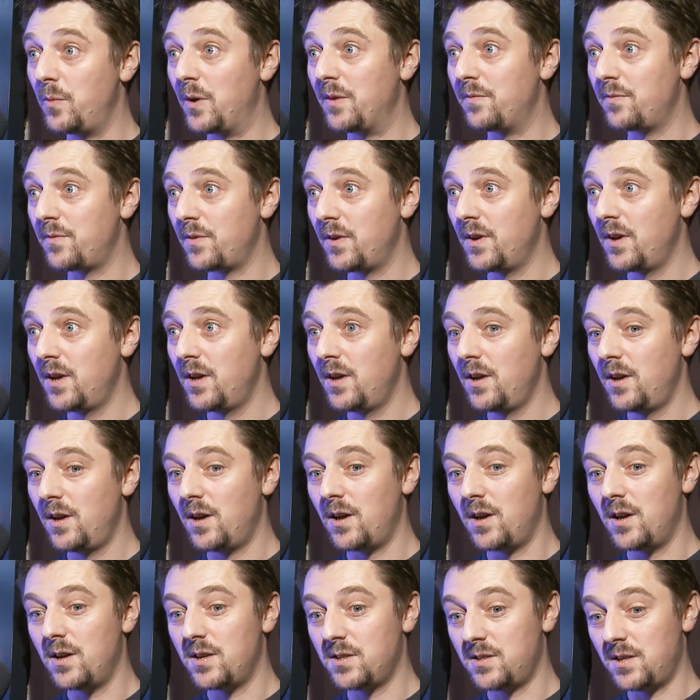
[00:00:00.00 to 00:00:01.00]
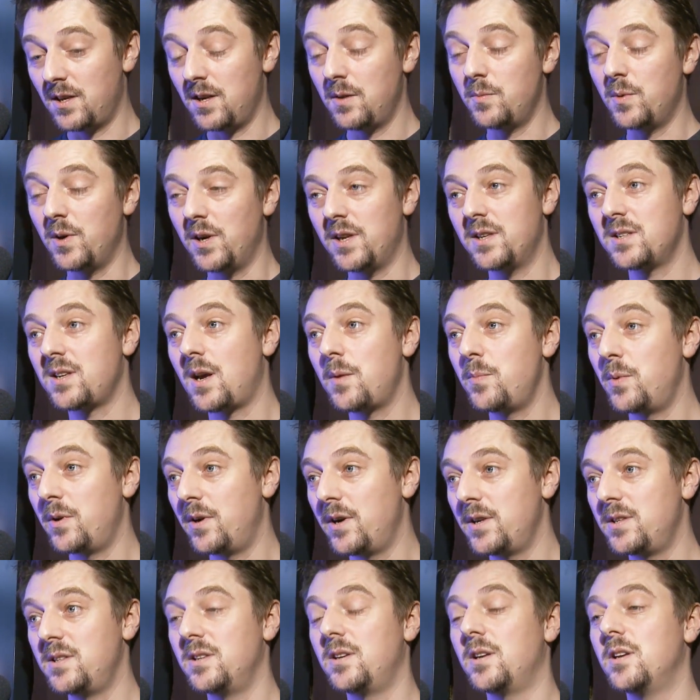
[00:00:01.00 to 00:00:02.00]
We've uh, deliberately
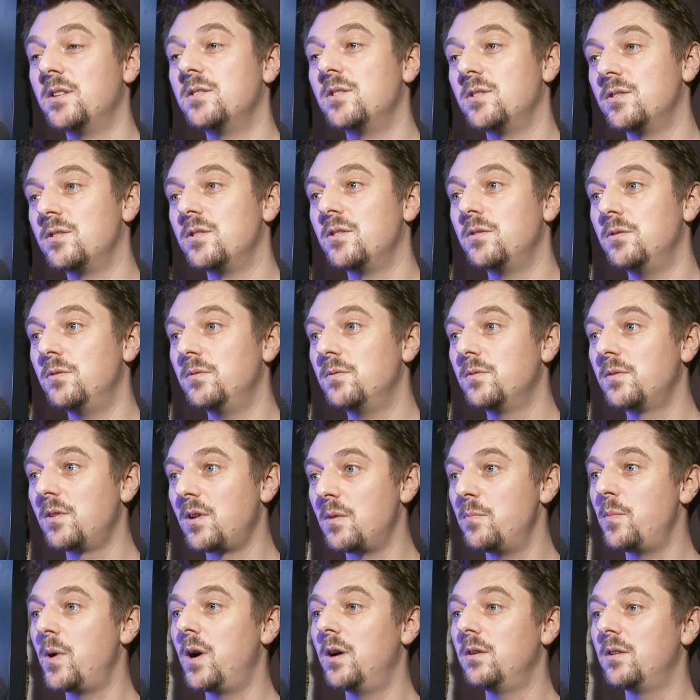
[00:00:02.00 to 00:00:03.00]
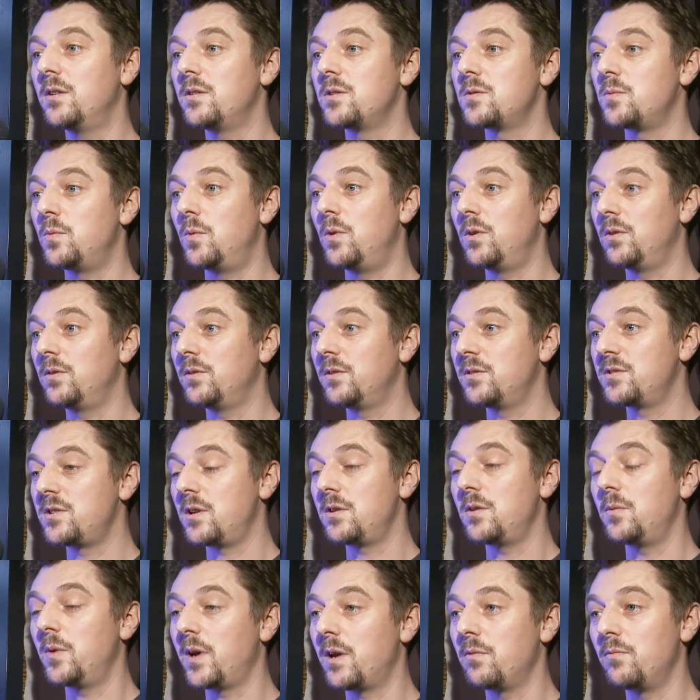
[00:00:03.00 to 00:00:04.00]
separated it into two components one
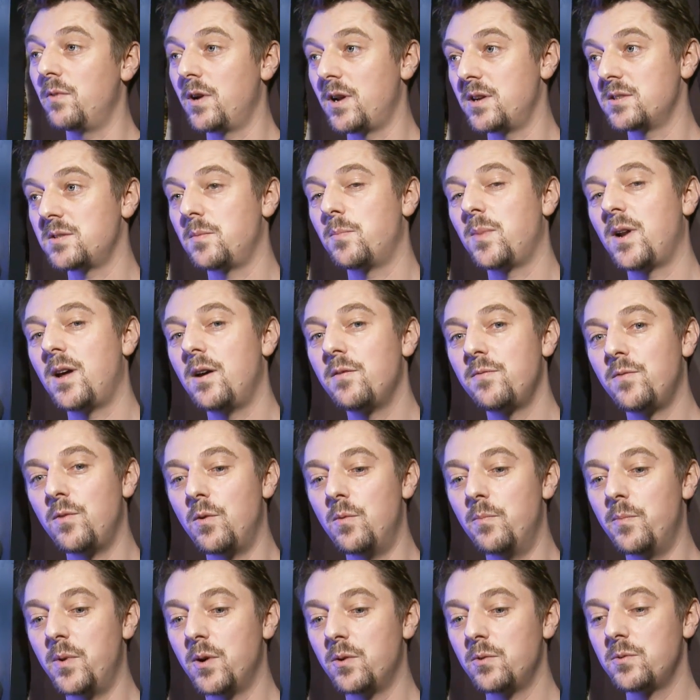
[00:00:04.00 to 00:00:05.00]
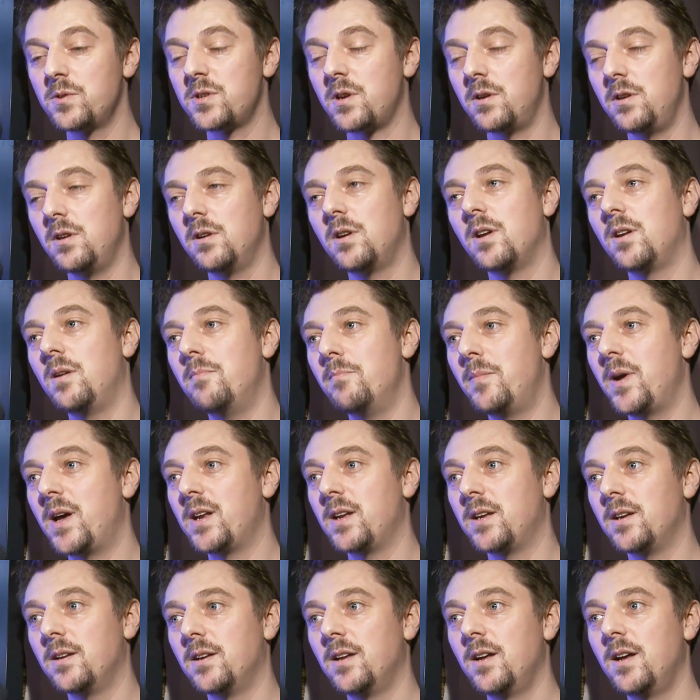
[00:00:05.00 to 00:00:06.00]
so that we can run it as a platform but also you can
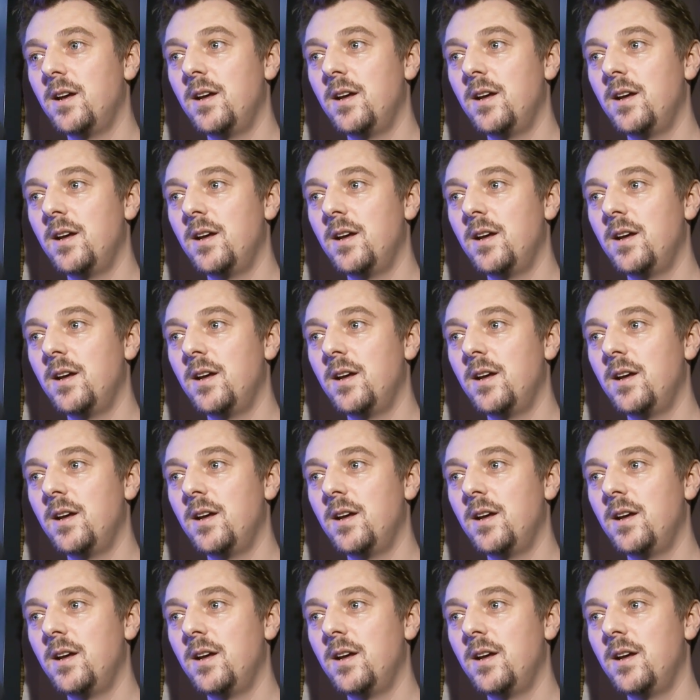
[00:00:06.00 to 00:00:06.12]
embed it